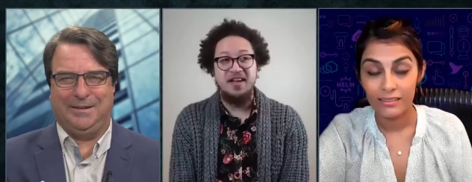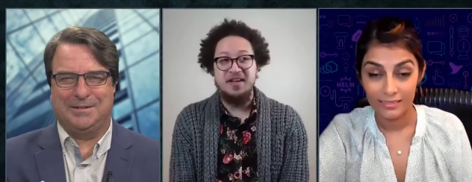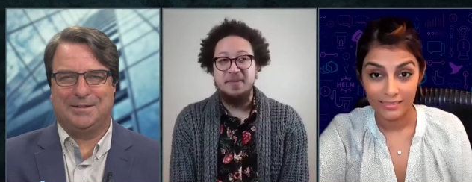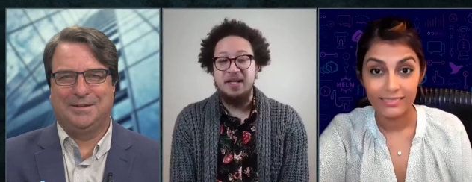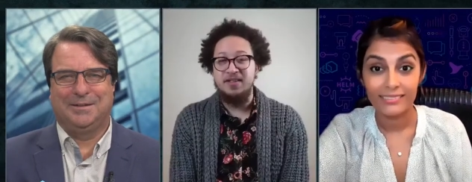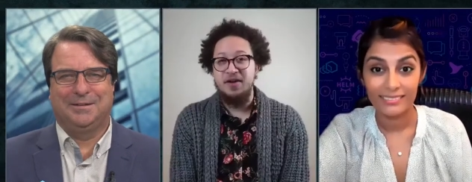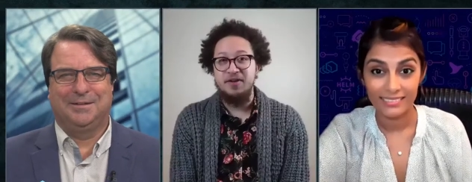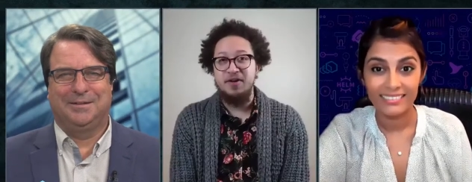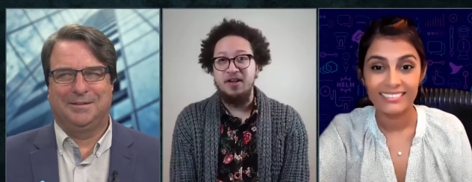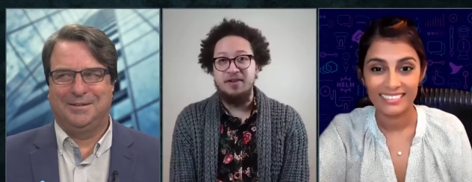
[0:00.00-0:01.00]
Speaker 1: about the
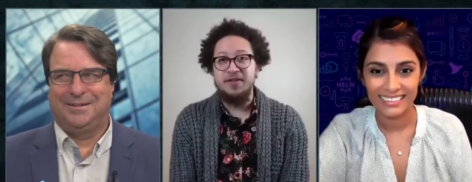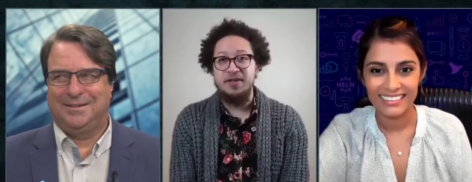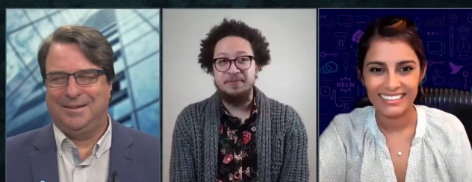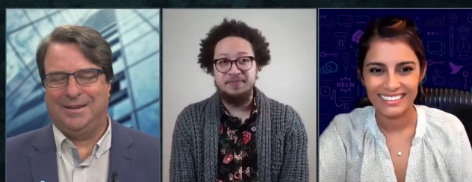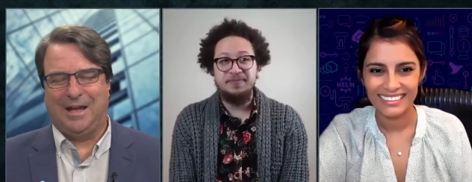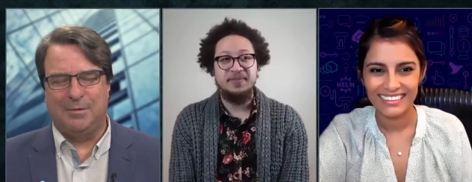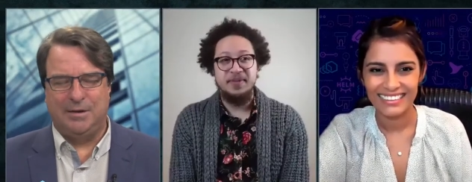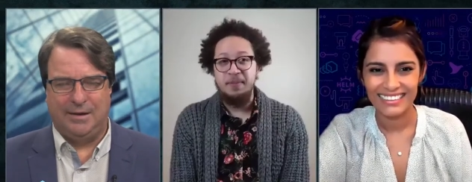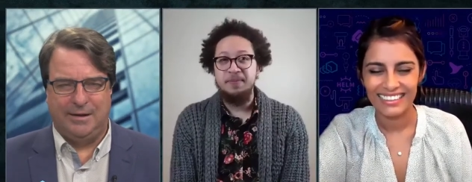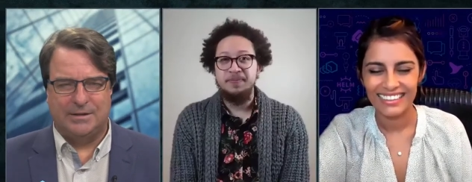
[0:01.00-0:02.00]
overall effort. Yeah, I
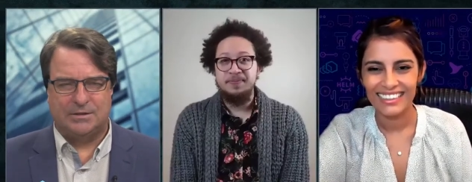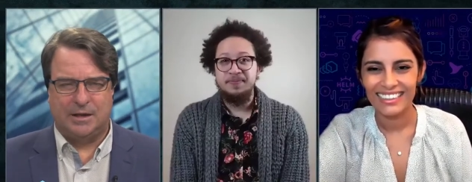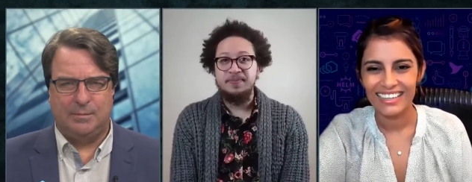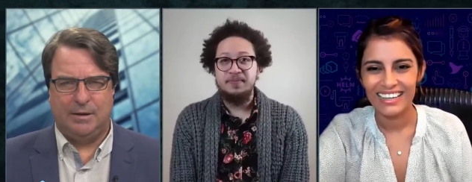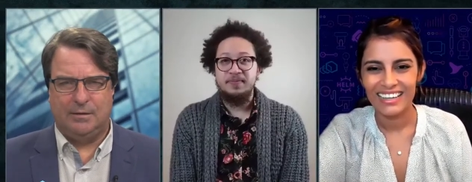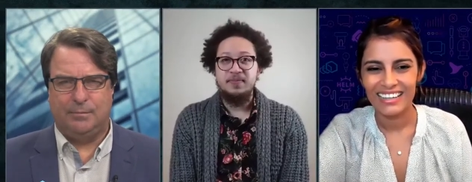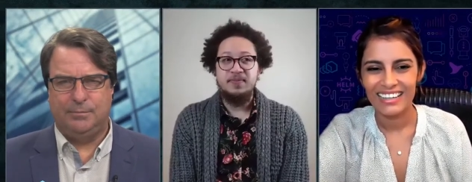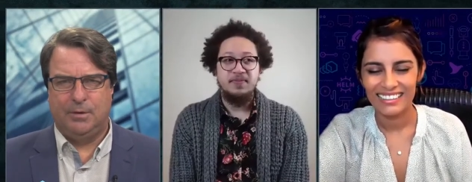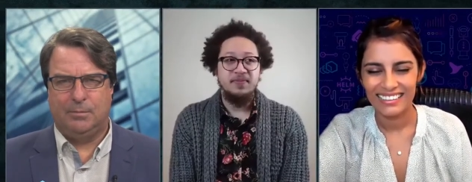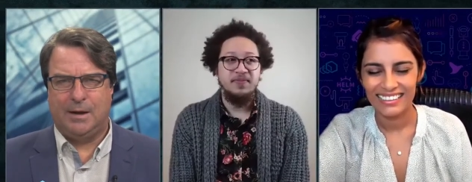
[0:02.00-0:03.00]
mean, it's, I mean,
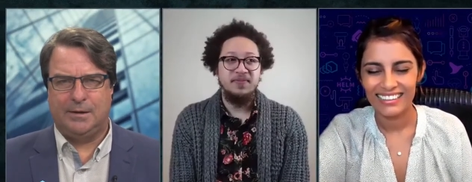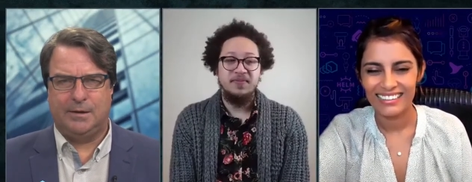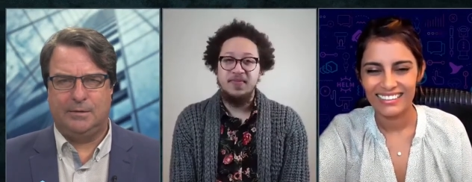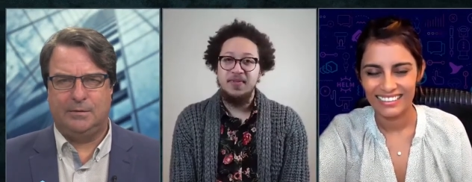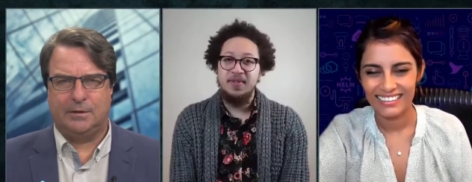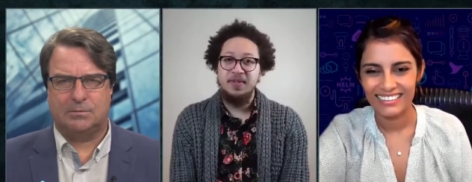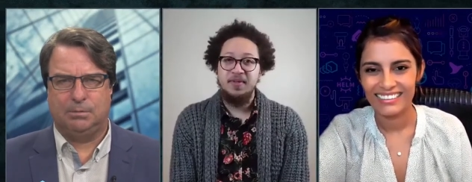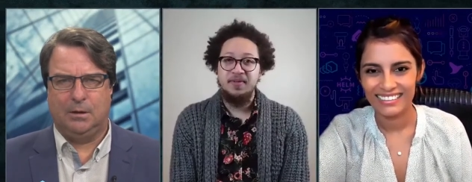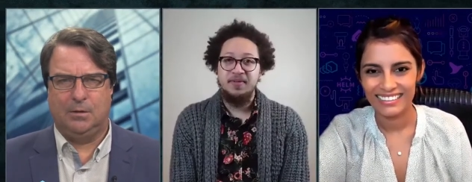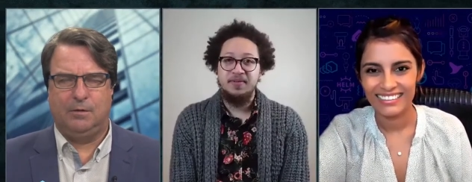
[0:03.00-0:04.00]
your mind can
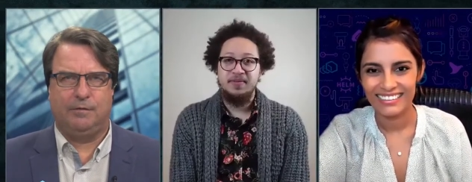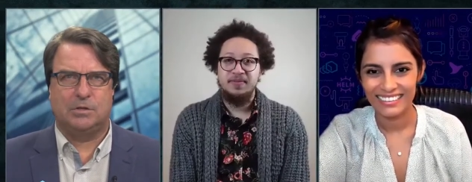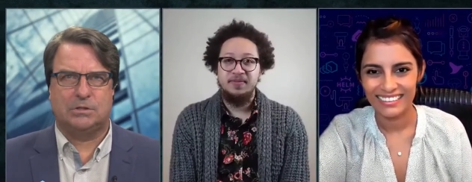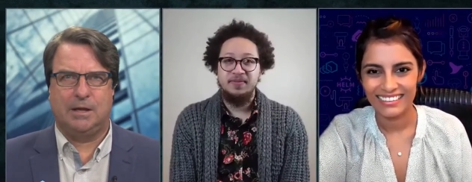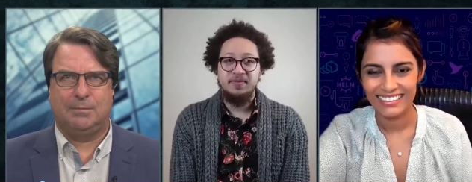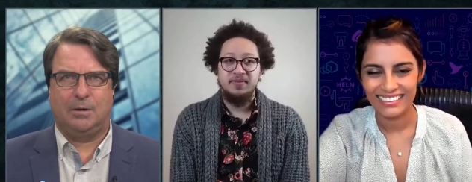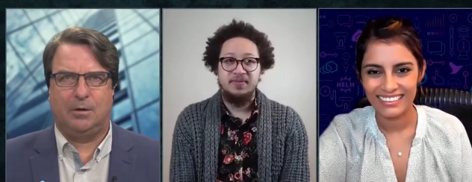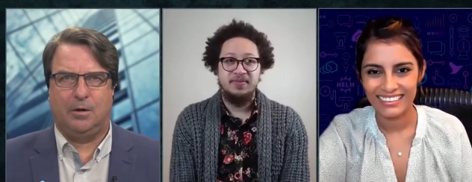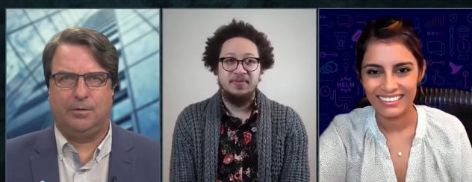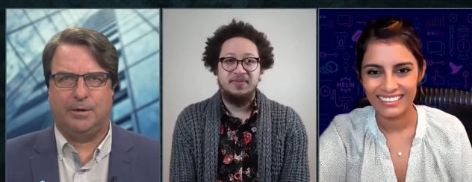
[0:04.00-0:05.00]
explode if you just think about
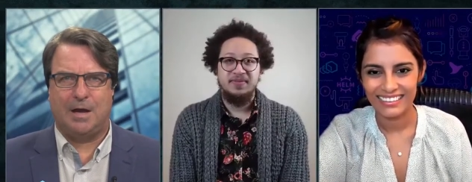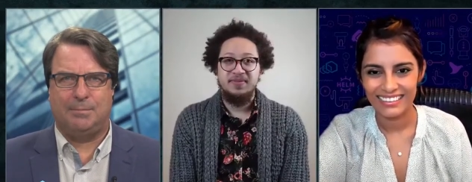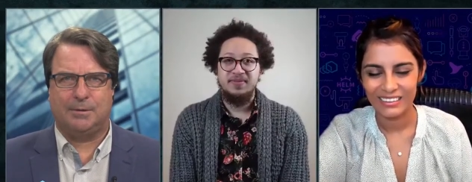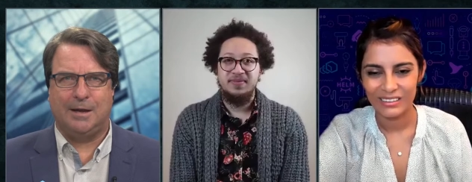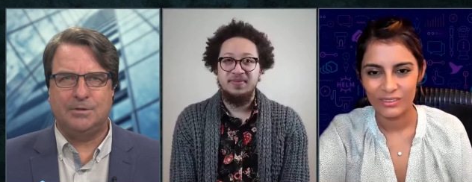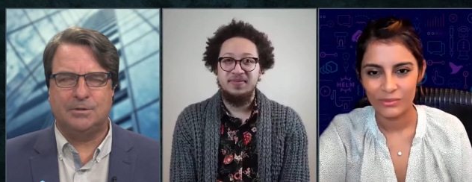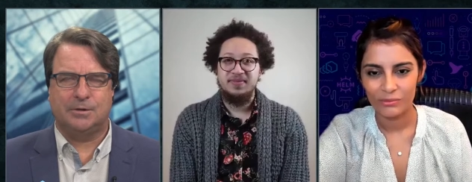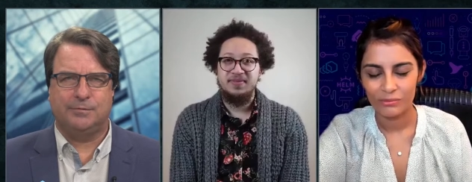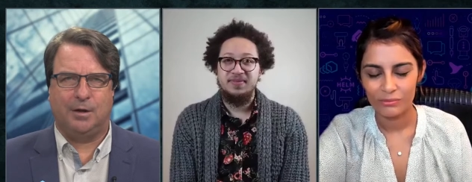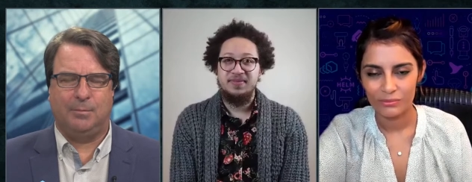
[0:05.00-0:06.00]
all the complications
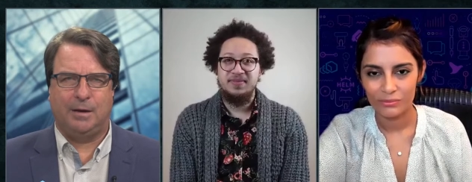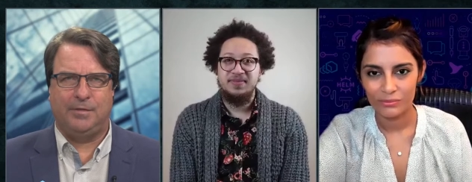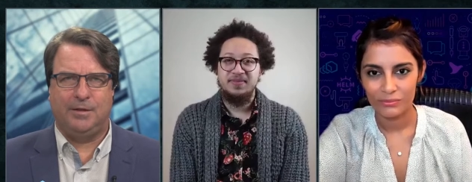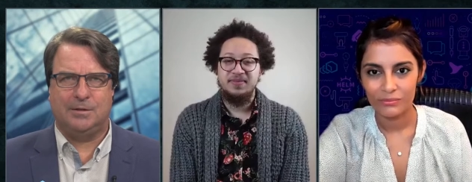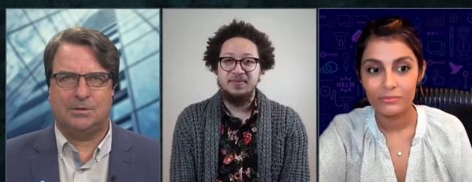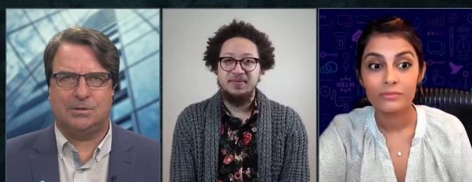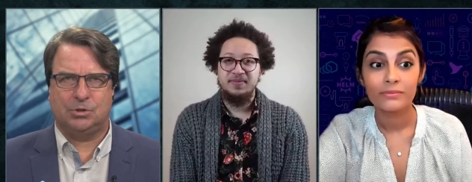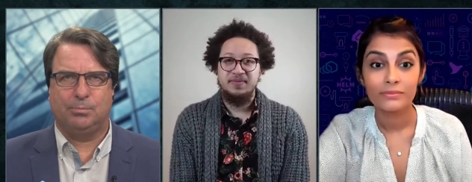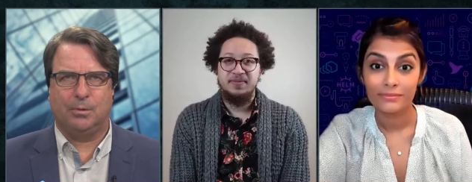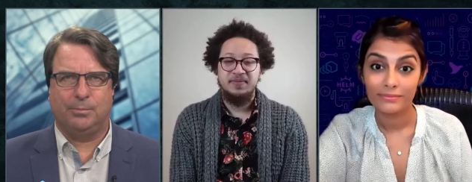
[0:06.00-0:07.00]
involved, but I think this is
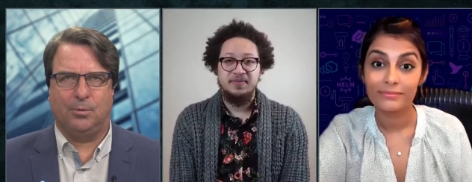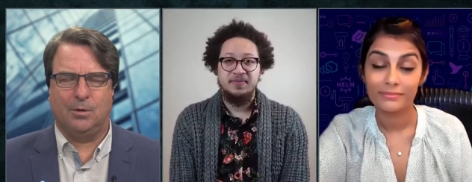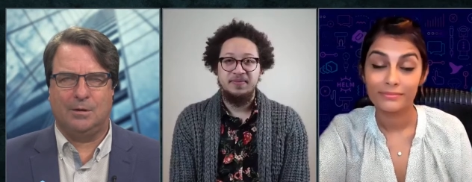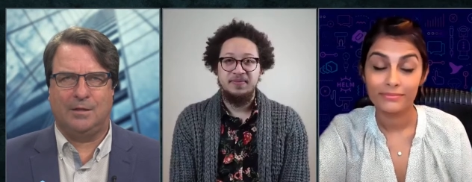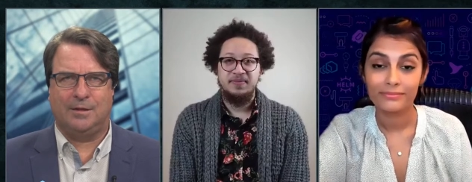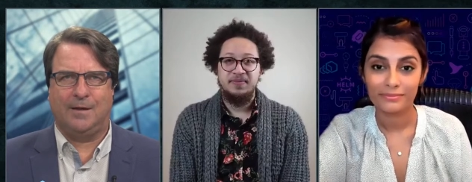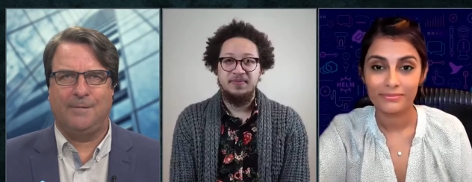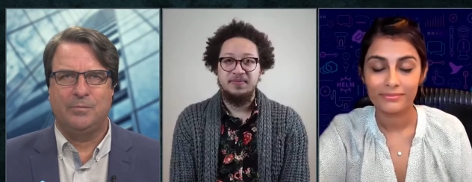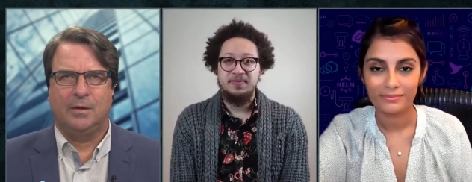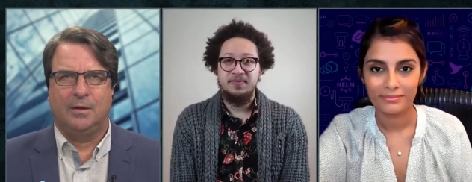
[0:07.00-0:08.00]
super important. I think
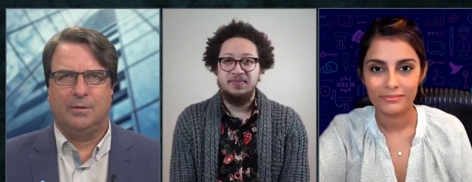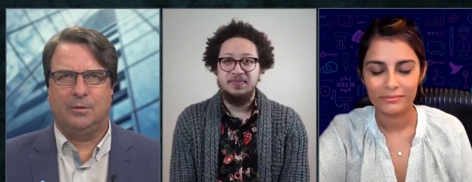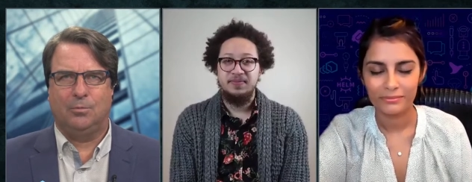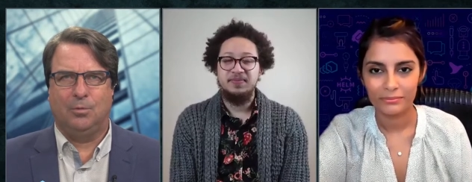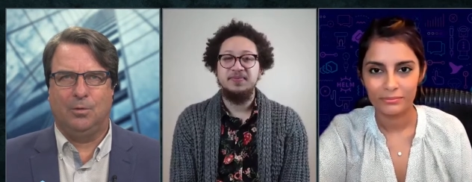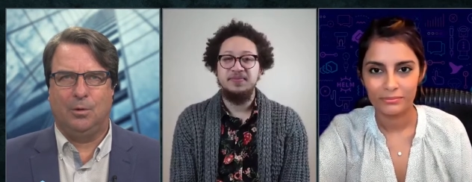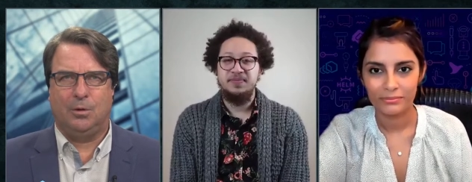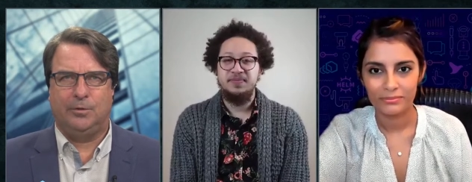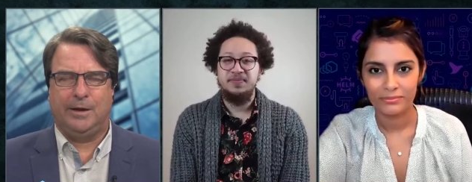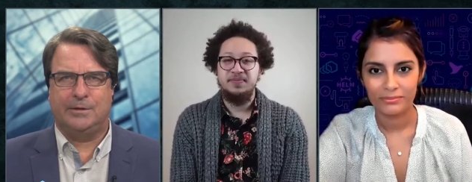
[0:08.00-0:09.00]
the
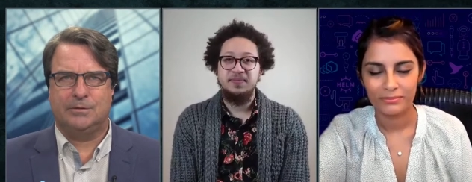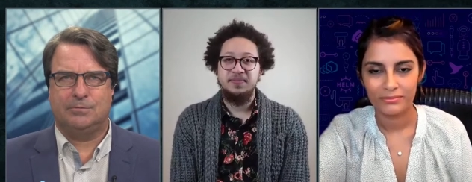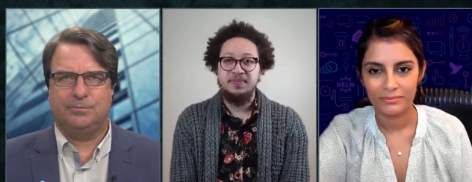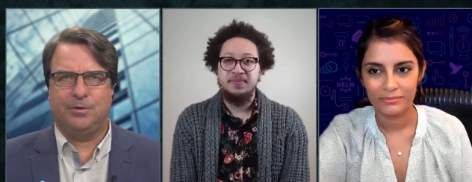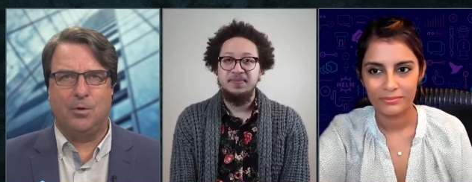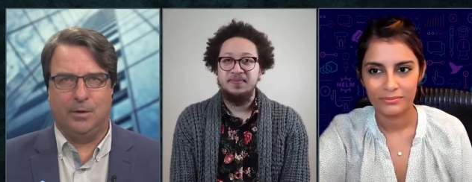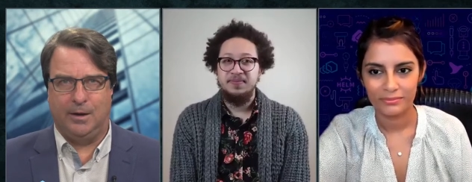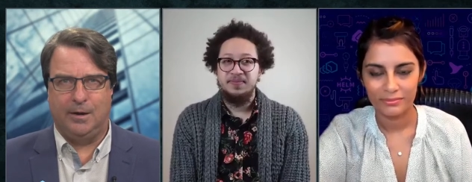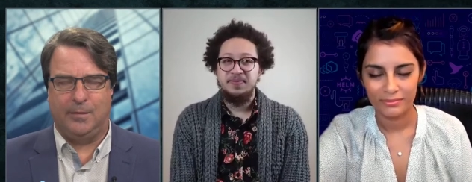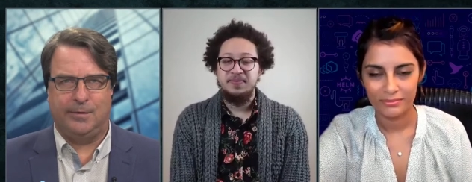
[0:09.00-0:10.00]
world has
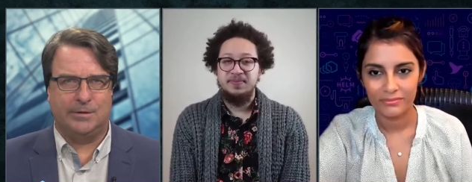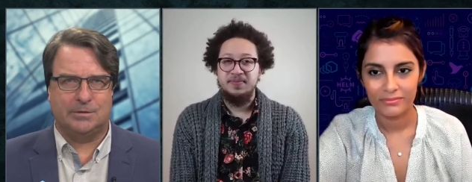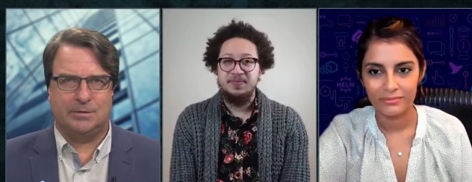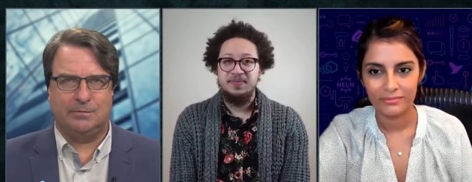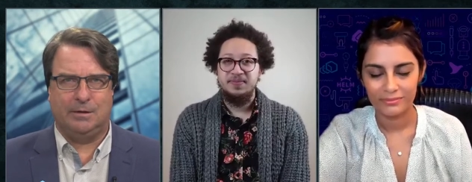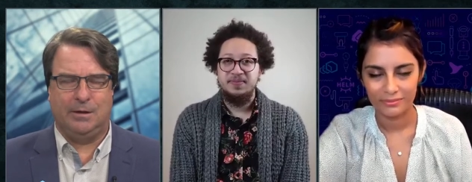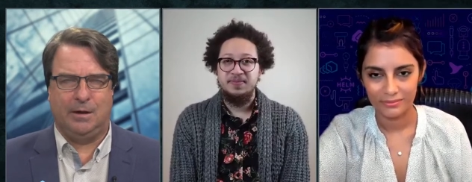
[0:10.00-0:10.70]
voted on this. You know,